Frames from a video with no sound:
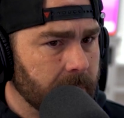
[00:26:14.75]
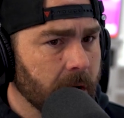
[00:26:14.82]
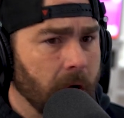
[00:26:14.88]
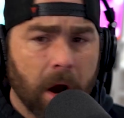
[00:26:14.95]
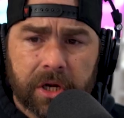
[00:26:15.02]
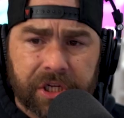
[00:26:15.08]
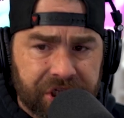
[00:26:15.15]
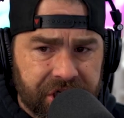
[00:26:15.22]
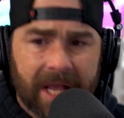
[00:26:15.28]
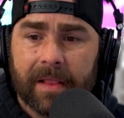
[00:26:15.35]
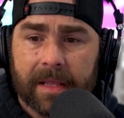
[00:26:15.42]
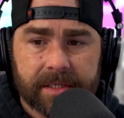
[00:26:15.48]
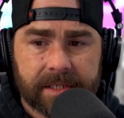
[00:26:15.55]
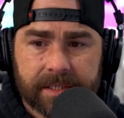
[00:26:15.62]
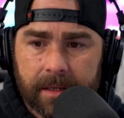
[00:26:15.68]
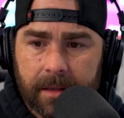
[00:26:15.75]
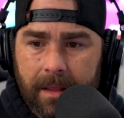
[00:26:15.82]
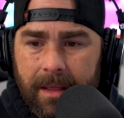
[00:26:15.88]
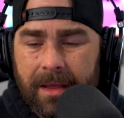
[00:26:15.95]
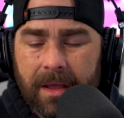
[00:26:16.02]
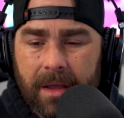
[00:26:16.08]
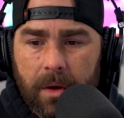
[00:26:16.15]
are jealous
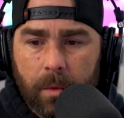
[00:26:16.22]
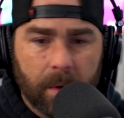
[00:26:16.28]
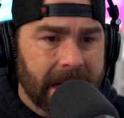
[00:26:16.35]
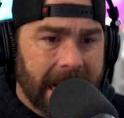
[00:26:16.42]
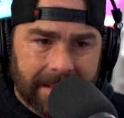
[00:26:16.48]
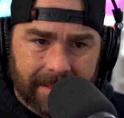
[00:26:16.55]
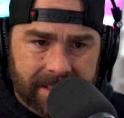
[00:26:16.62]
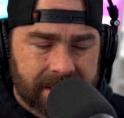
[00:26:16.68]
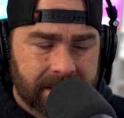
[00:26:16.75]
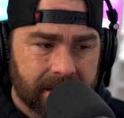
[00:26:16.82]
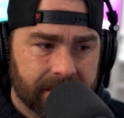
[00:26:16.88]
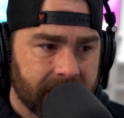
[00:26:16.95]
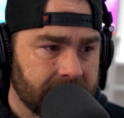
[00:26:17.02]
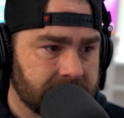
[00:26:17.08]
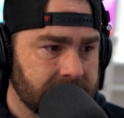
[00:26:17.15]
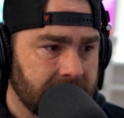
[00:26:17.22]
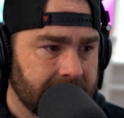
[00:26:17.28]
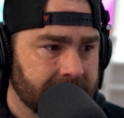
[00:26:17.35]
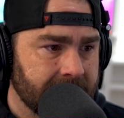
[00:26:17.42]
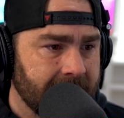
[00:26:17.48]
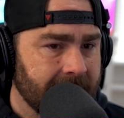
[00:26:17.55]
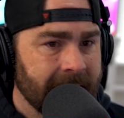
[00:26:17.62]
when I listen to things
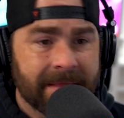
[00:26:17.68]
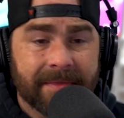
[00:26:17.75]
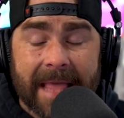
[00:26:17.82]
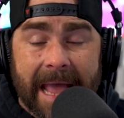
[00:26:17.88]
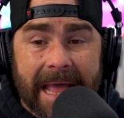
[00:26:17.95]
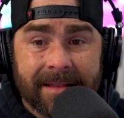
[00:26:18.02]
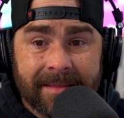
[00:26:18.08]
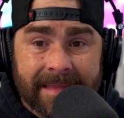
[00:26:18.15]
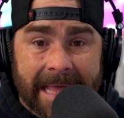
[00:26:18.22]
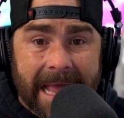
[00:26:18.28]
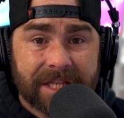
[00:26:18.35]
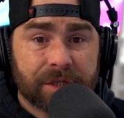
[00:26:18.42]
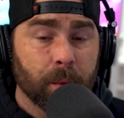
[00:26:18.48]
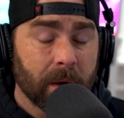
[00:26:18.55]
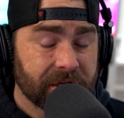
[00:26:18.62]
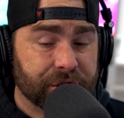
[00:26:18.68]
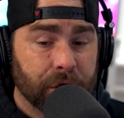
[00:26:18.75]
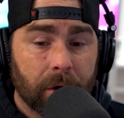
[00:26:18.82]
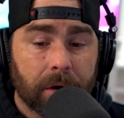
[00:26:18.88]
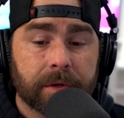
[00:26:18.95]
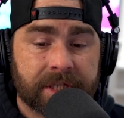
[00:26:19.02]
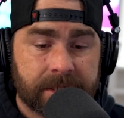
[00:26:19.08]
like that. And that's what
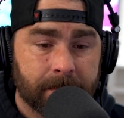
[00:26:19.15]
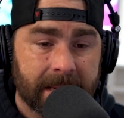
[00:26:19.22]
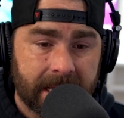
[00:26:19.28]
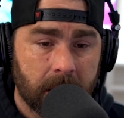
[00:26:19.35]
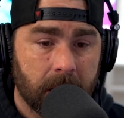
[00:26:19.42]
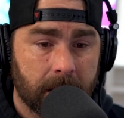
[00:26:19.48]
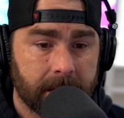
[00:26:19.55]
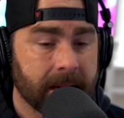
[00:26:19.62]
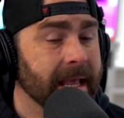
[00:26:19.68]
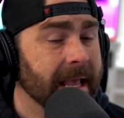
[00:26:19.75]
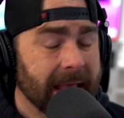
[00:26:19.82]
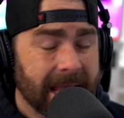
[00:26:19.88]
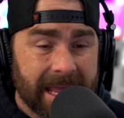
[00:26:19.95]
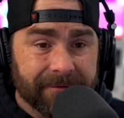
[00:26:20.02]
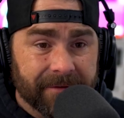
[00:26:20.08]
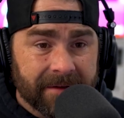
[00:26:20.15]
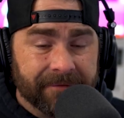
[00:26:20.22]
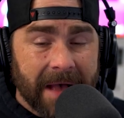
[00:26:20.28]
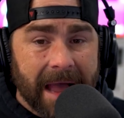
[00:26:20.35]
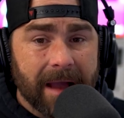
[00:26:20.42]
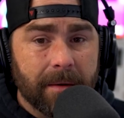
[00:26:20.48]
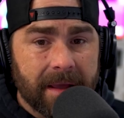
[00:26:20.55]
turns me on. If
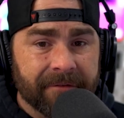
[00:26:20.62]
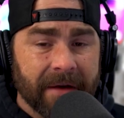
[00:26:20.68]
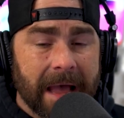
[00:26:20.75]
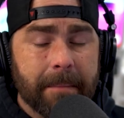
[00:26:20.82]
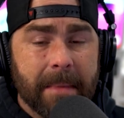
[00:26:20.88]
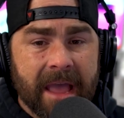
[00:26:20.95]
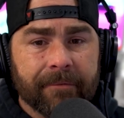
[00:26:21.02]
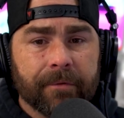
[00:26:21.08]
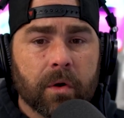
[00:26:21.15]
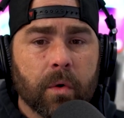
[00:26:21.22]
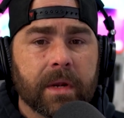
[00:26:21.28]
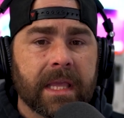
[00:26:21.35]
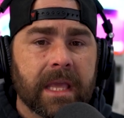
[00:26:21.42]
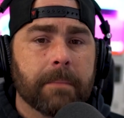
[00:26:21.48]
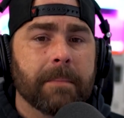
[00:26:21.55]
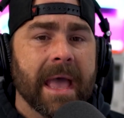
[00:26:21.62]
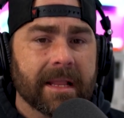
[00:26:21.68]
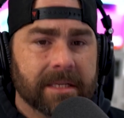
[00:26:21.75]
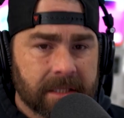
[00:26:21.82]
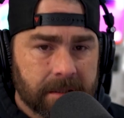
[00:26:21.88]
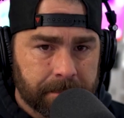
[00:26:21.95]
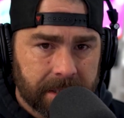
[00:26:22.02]
I'm ever going to get back
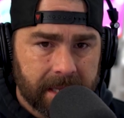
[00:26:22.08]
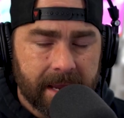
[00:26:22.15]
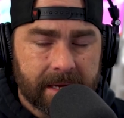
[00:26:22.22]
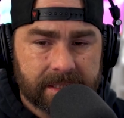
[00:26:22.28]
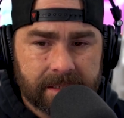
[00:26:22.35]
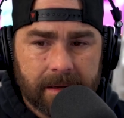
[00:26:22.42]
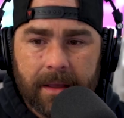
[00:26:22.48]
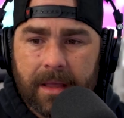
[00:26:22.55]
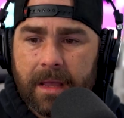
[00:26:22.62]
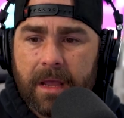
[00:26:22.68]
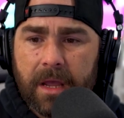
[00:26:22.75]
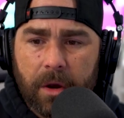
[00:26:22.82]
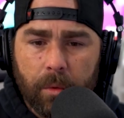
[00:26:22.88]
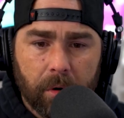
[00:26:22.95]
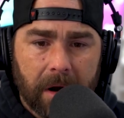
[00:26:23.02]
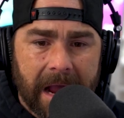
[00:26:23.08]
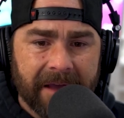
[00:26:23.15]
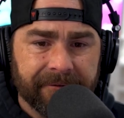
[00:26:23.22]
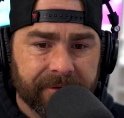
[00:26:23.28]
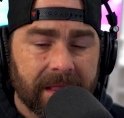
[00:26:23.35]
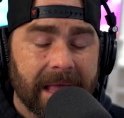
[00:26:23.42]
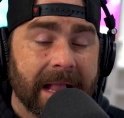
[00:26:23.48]
to the place where I
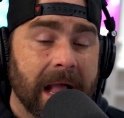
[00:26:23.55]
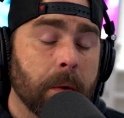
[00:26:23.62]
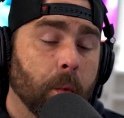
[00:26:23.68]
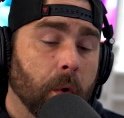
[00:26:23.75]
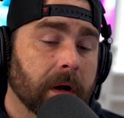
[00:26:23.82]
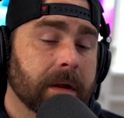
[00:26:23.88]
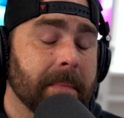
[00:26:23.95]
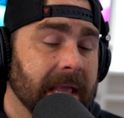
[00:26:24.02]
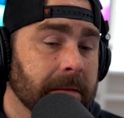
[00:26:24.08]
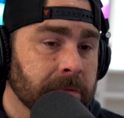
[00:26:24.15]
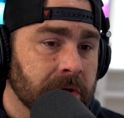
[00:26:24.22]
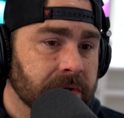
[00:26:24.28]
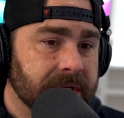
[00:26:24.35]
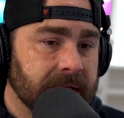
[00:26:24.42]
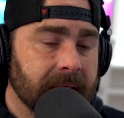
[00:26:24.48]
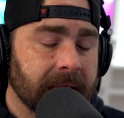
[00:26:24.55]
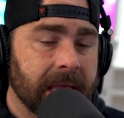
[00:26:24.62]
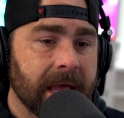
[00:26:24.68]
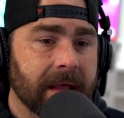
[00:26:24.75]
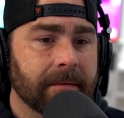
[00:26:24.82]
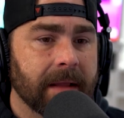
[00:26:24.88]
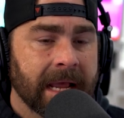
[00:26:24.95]
feel like I want to make music
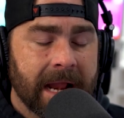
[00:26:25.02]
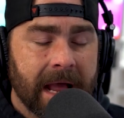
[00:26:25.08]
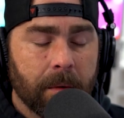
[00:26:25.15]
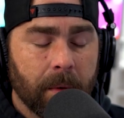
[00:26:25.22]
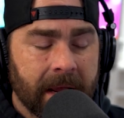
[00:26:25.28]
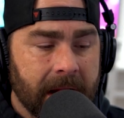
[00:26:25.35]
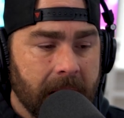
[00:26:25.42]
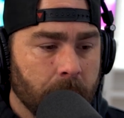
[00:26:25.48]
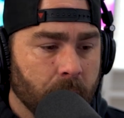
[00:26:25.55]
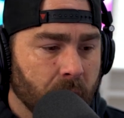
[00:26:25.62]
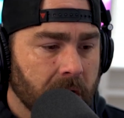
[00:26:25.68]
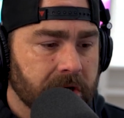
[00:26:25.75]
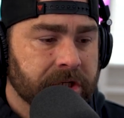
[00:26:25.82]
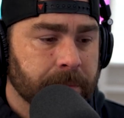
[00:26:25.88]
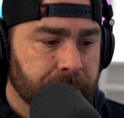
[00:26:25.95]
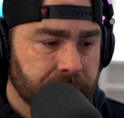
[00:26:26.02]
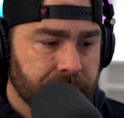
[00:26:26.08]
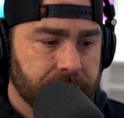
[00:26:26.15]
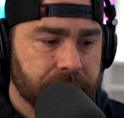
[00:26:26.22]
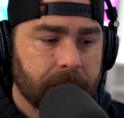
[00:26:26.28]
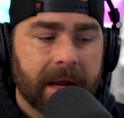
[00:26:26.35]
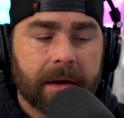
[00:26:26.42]
again and I want to
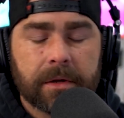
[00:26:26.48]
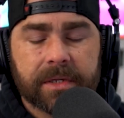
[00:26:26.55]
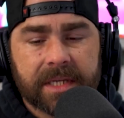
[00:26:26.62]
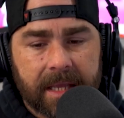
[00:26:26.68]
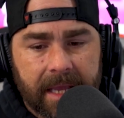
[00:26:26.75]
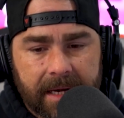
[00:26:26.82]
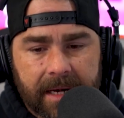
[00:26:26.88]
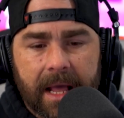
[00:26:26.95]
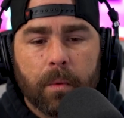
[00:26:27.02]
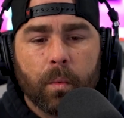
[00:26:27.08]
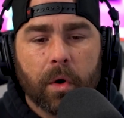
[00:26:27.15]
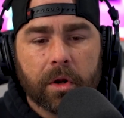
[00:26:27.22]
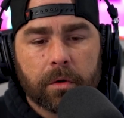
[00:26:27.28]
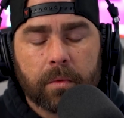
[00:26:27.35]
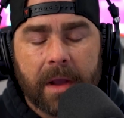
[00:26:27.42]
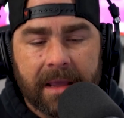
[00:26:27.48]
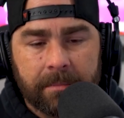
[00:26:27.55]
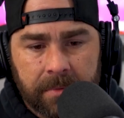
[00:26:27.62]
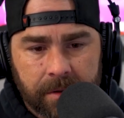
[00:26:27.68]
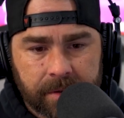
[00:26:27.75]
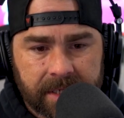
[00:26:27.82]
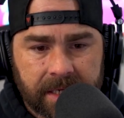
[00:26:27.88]
produce records again and I want to write
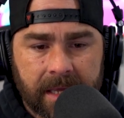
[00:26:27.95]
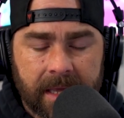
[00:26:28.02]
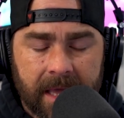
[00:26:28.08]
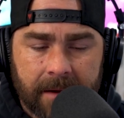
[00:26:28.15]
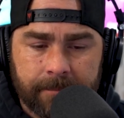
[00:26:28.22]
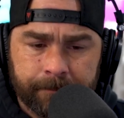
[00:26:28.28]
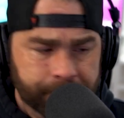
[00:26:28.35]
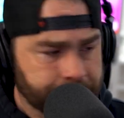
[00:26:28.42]
music again,